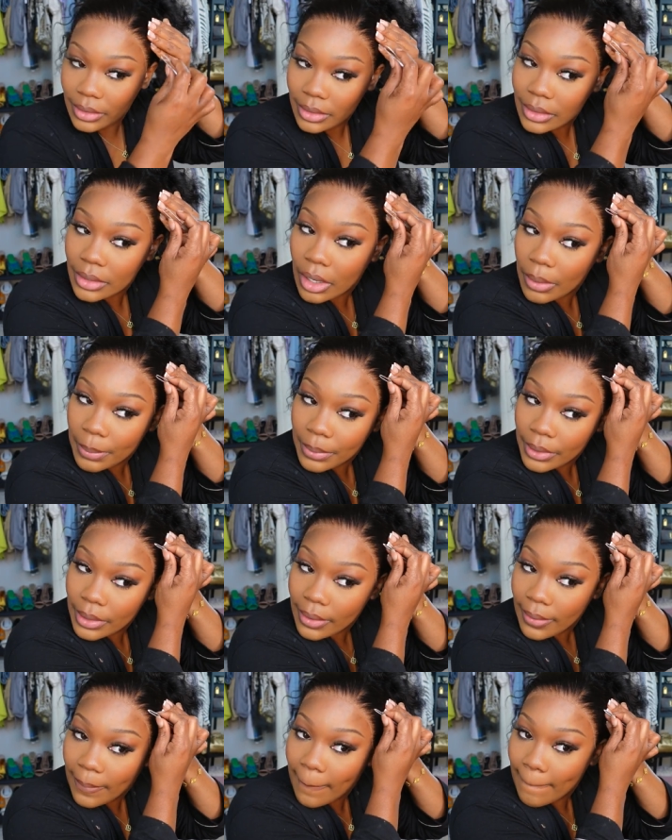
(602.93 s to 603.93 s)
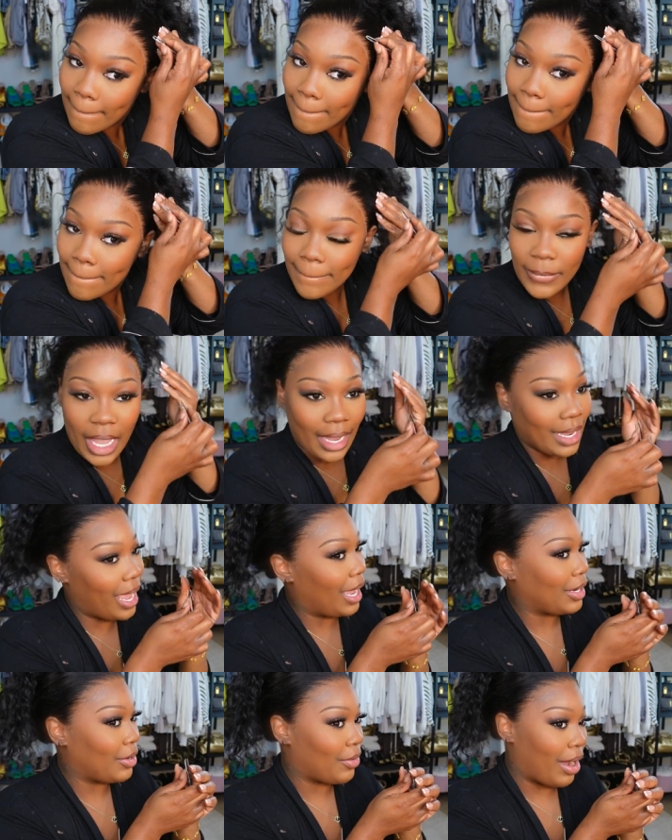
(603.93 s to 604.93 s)
So pretty. And
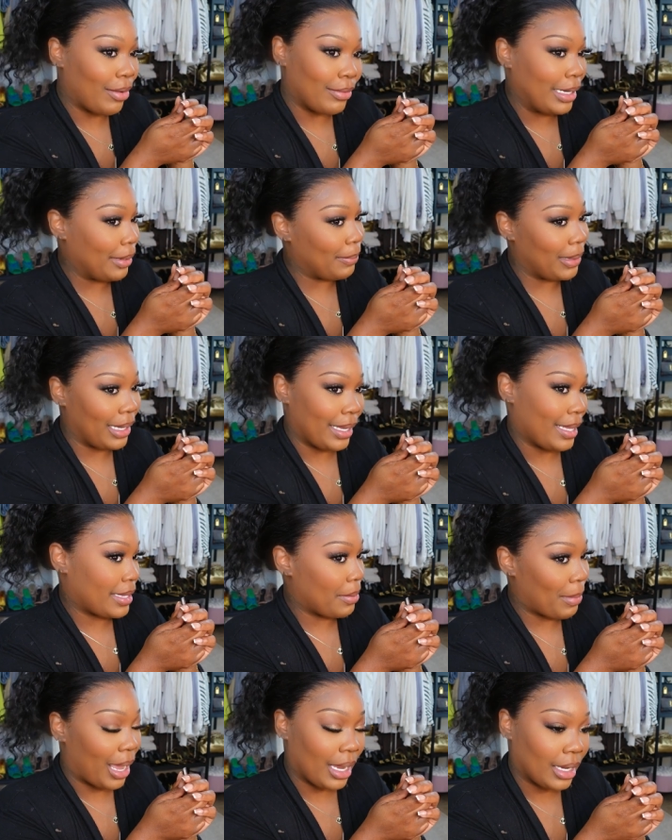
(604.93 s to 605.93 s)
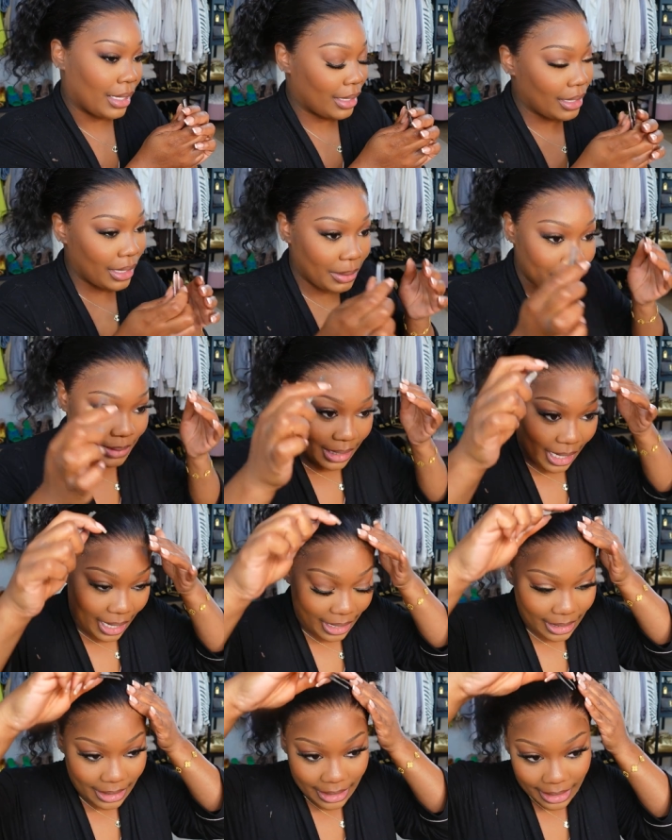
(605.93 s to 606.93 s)
y'all know I really been into my clips
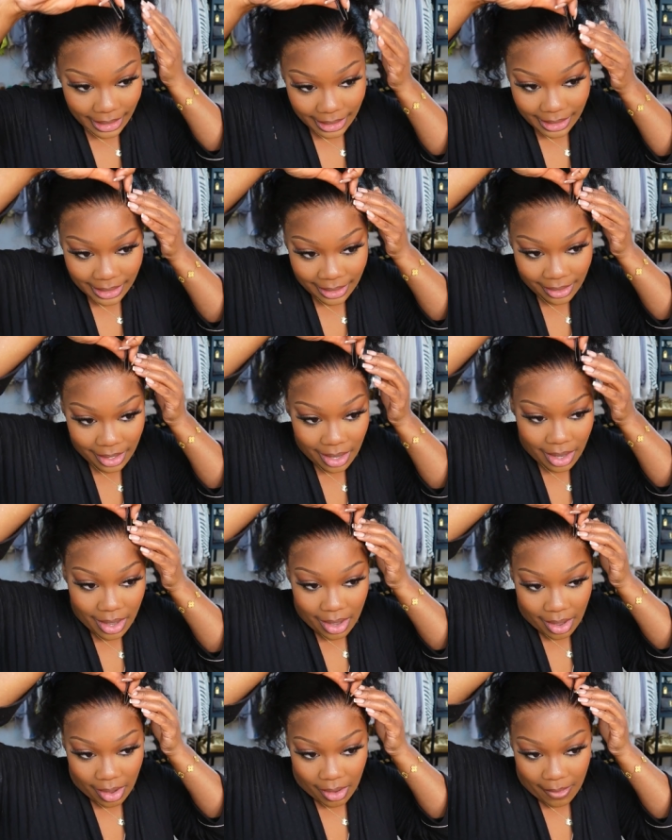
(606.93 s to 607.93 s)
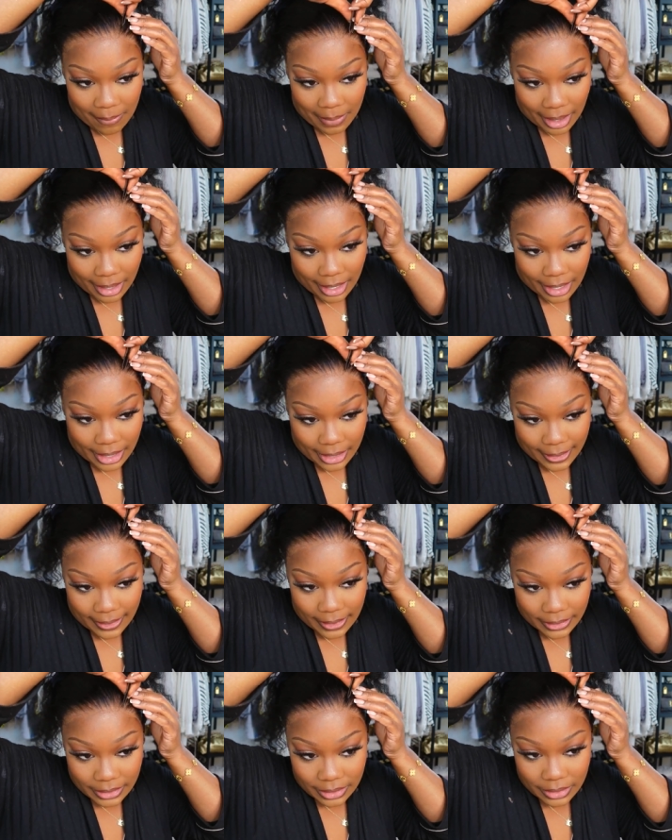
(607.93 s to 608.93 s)
lately. Oh my
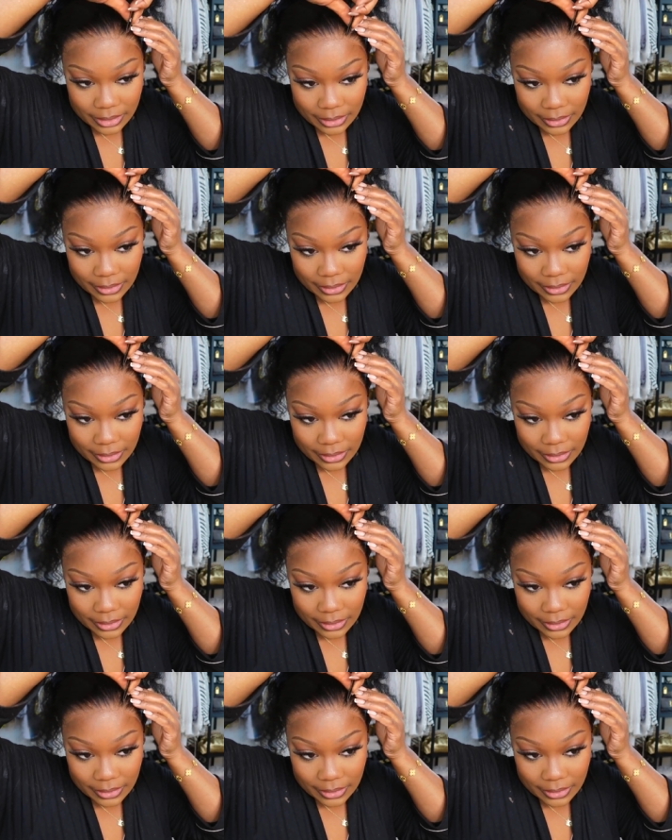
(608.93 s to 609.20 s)
gosh.